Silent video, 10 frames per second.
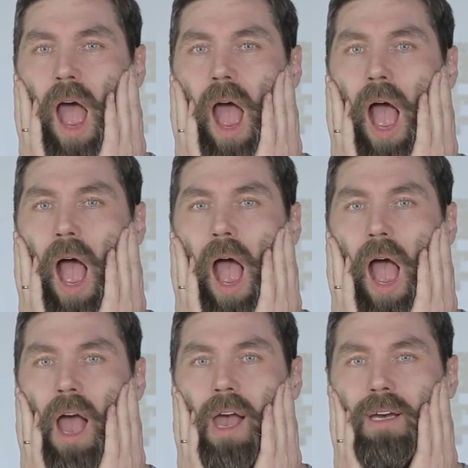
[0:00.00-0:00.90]

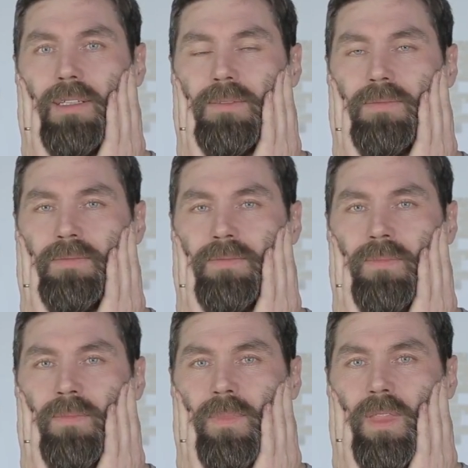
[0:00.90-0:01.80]
No one is speaking in this clip.